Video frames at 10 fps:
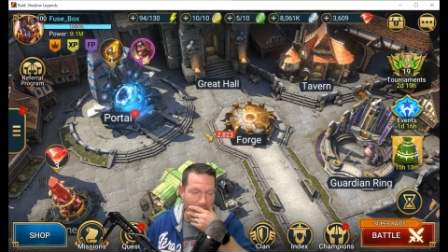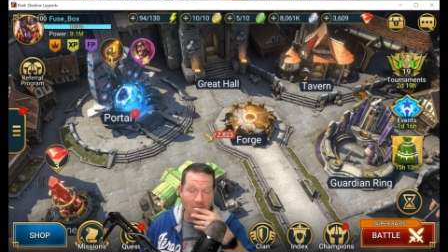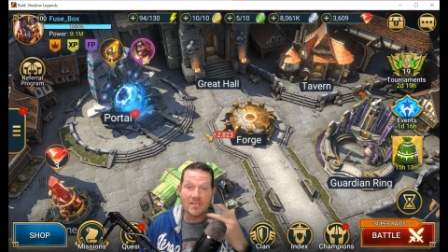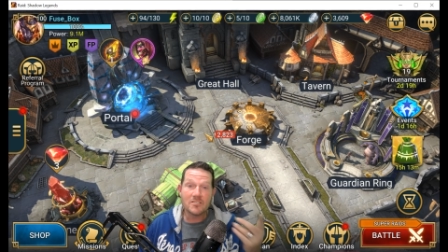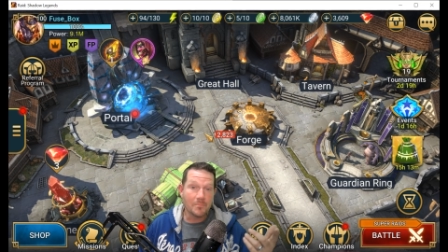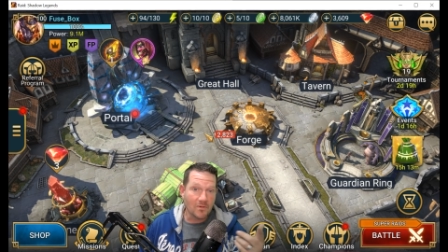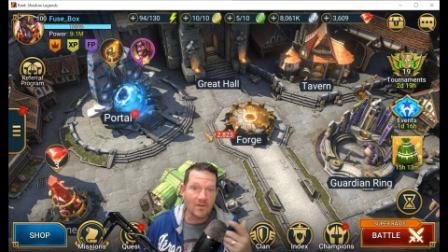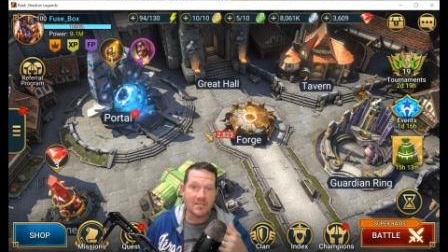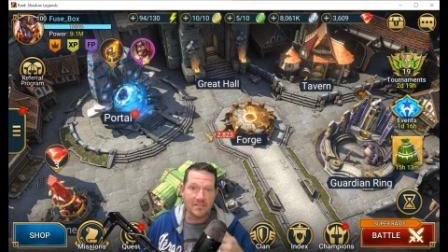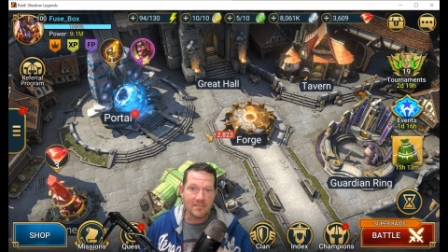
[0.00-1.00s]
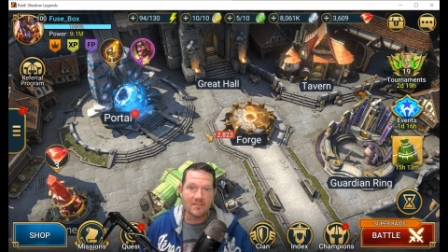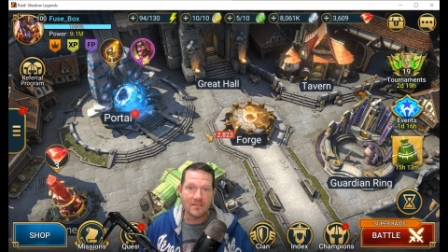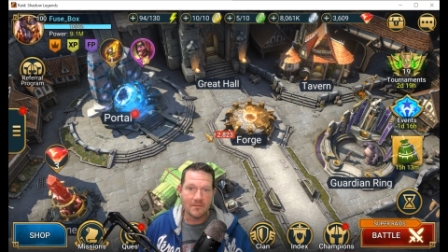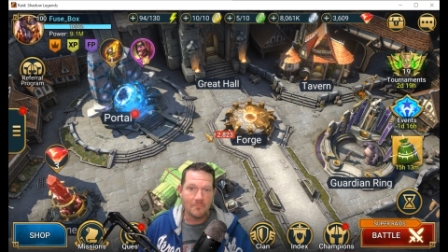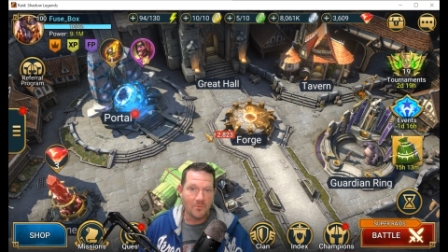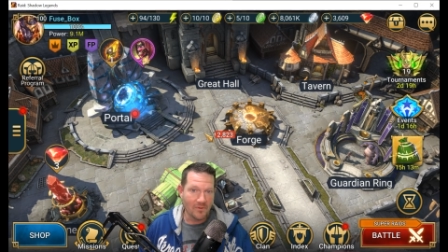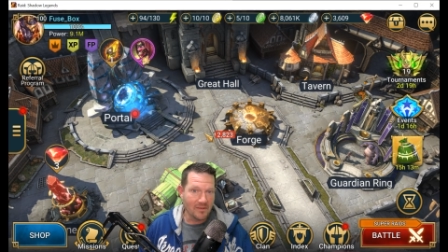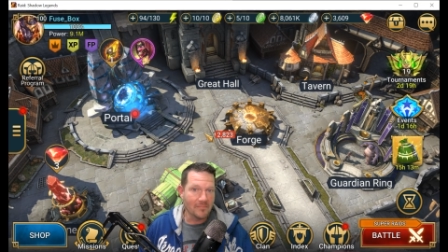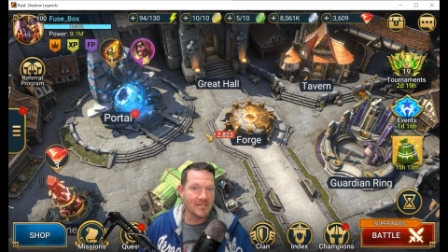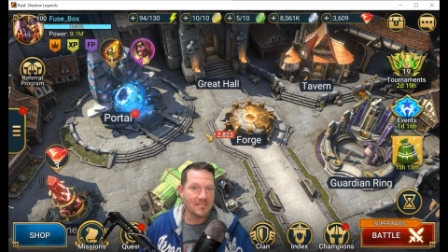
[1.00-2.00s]
Unless you're progressing,
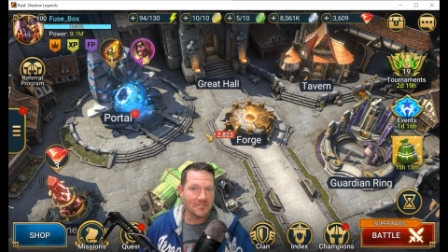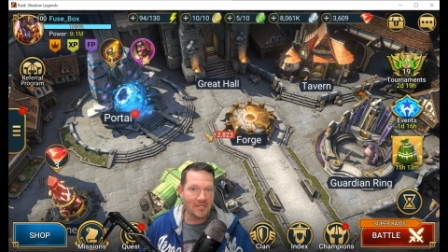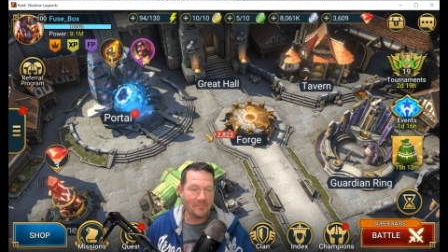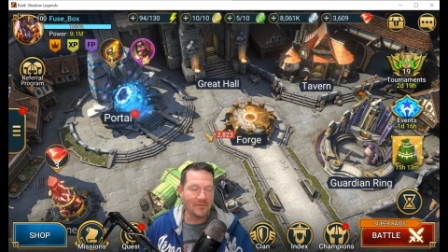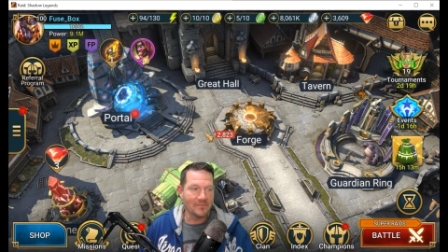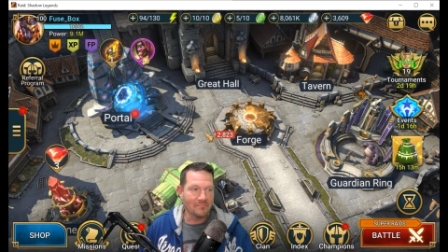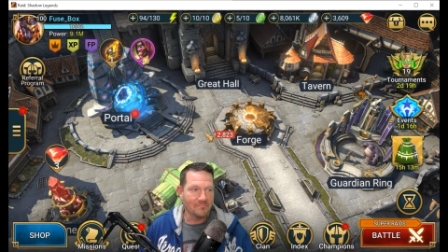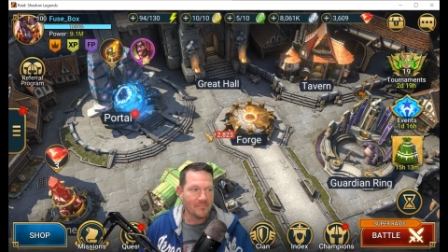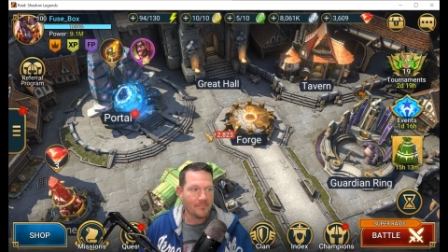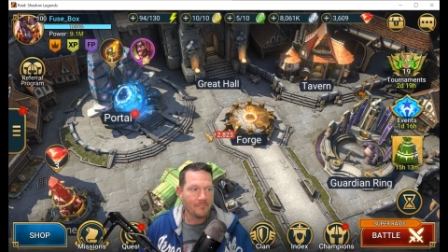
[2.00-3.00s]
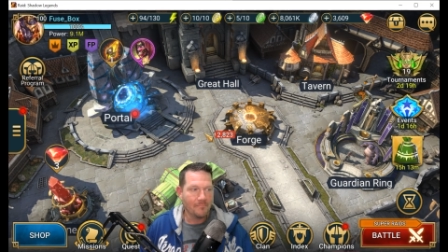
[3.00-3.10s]
pretty amazing champion